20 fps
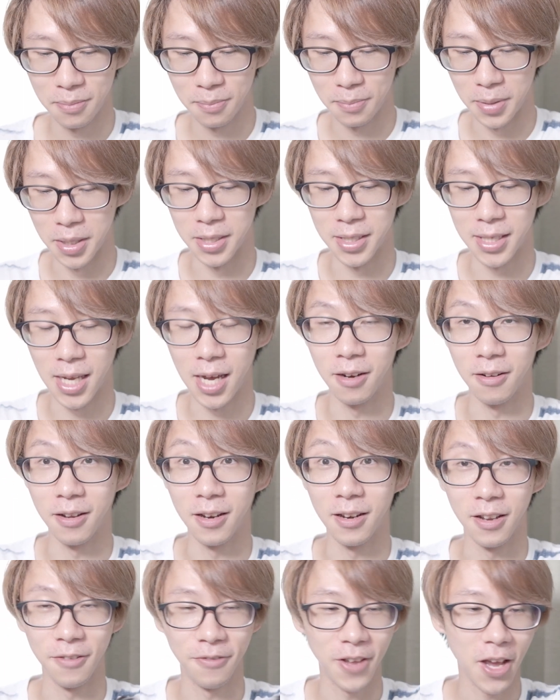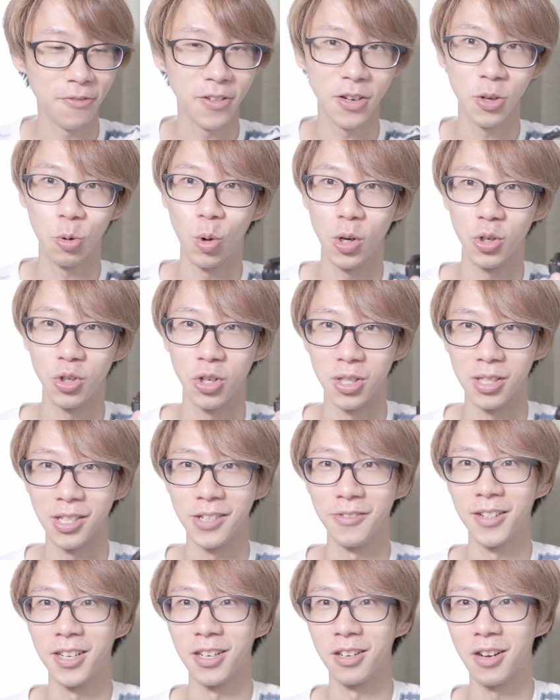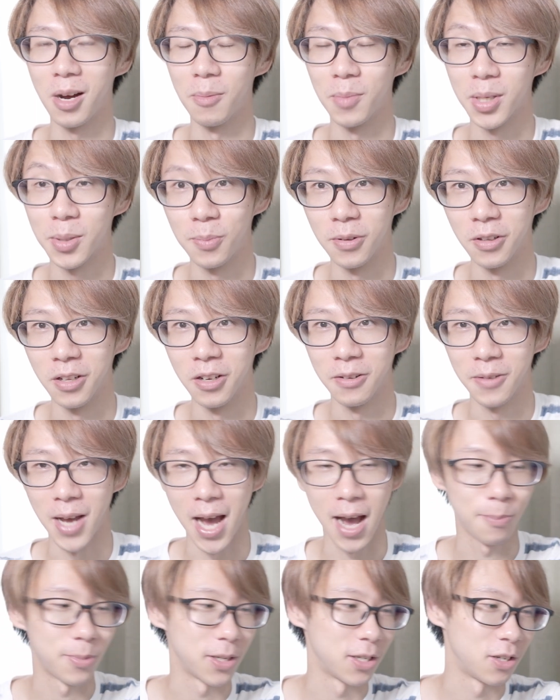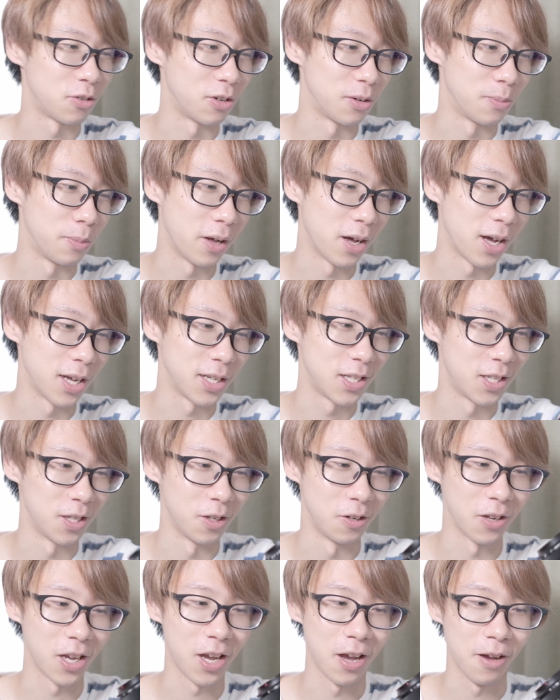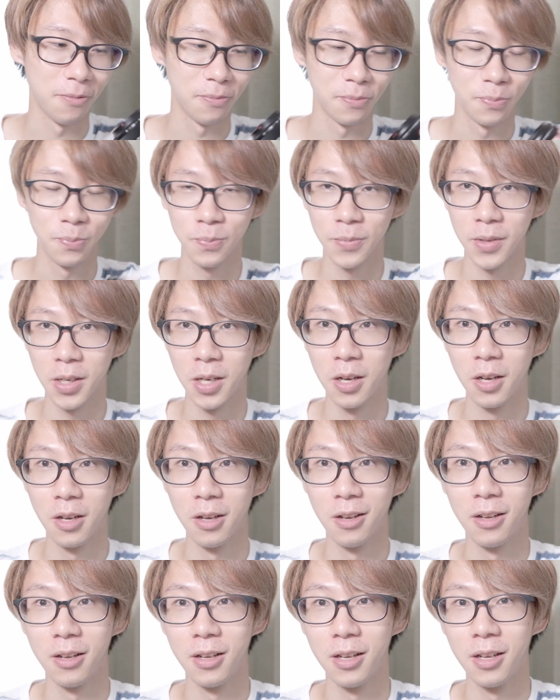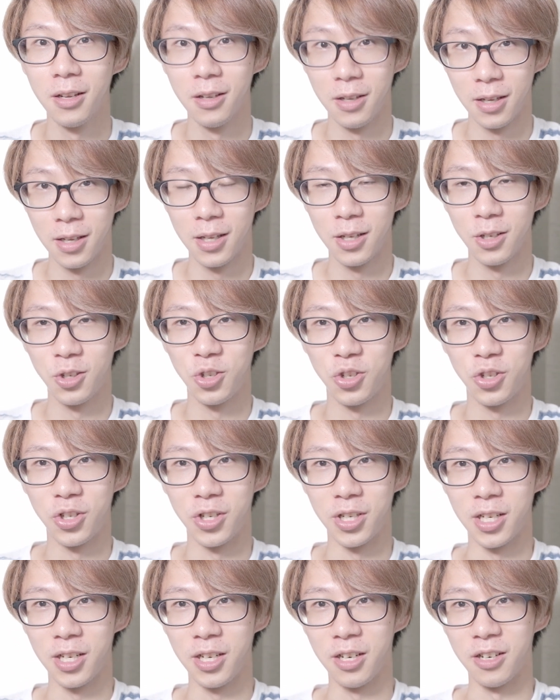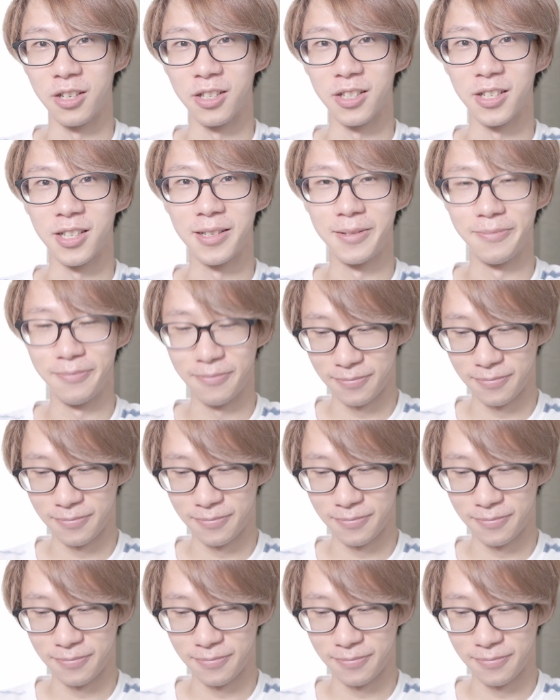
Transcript: Peace out. And if you have any questions, leave it in the comments below. Happy to reply. So yeah, cheers.